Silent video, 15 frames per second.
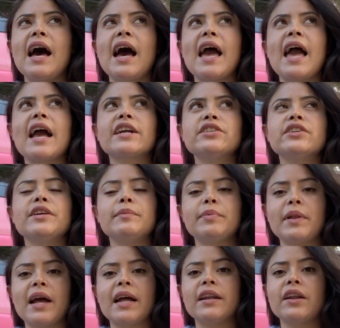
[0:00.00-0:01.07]
I actually
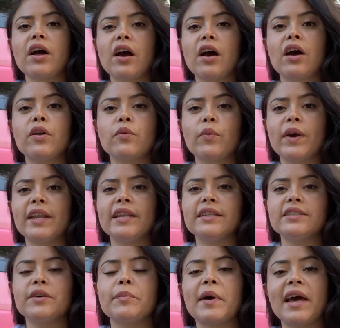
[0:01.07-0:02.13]
planned on waiting
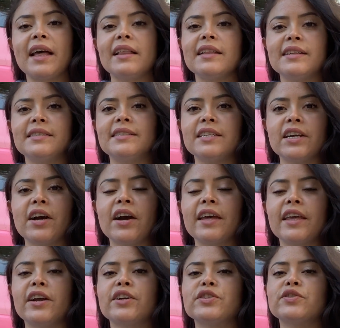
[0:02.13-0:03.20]
till my LSD got
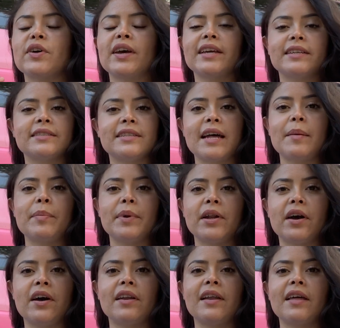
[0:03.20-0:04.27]
here so I could slap it
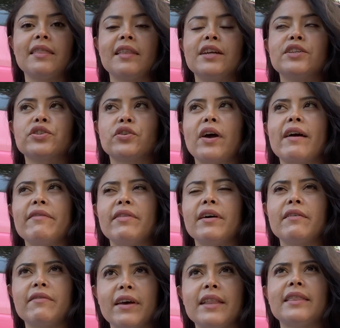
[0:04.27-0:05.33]
on and then drive the
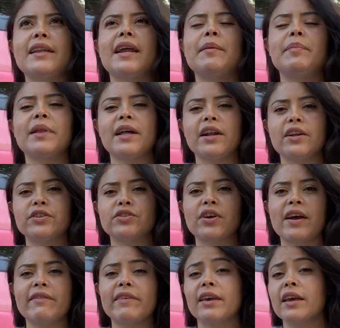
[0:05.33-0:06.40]
event that I plan on
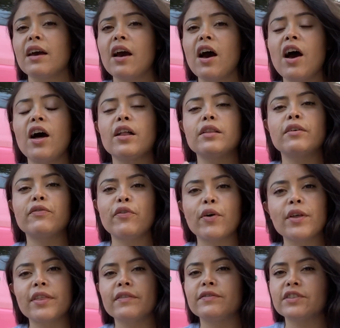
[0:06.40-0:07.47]
driving on the
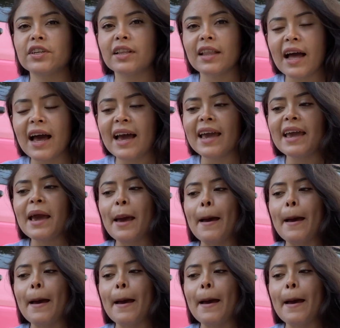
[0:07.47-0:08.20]
4th of July.